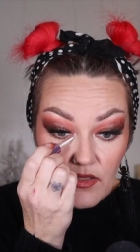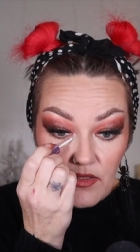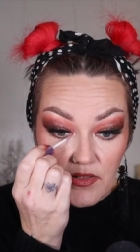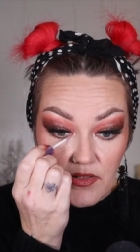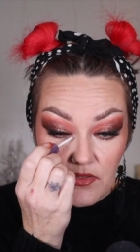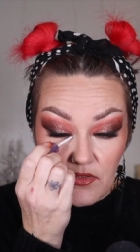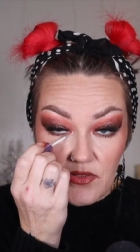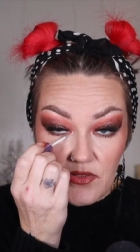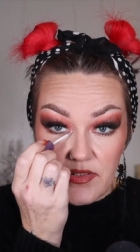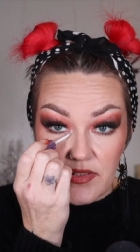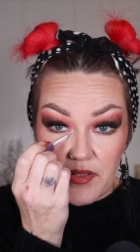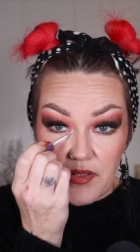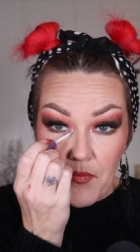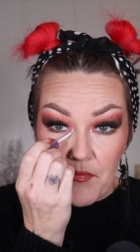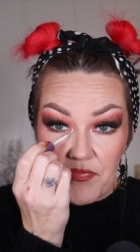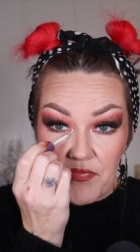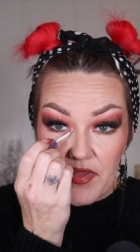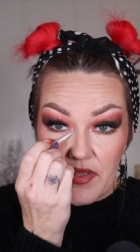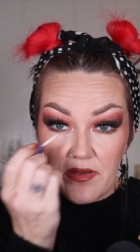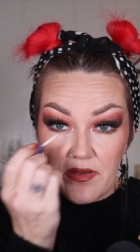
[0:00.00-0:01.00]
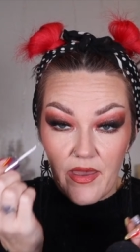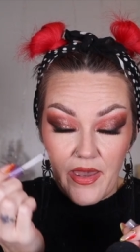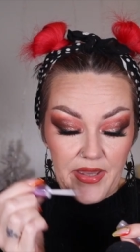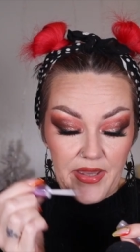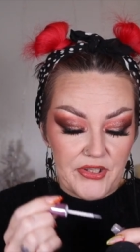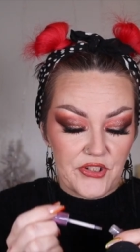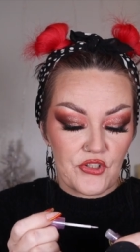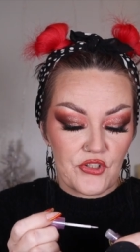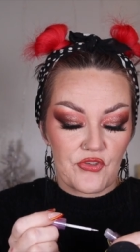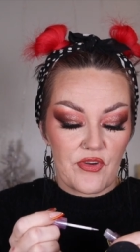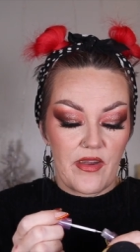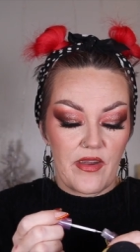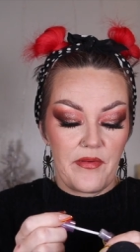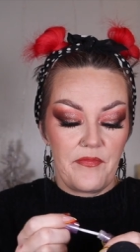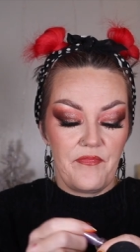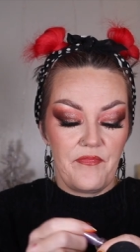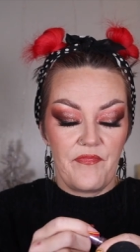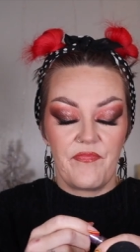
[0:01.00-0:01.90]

little something extra,